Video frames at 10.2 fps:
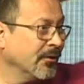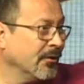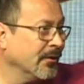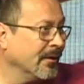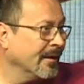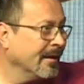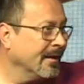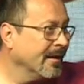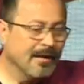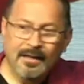you.
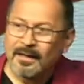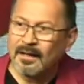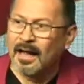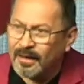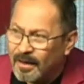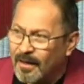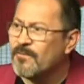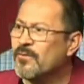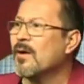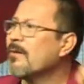I love you.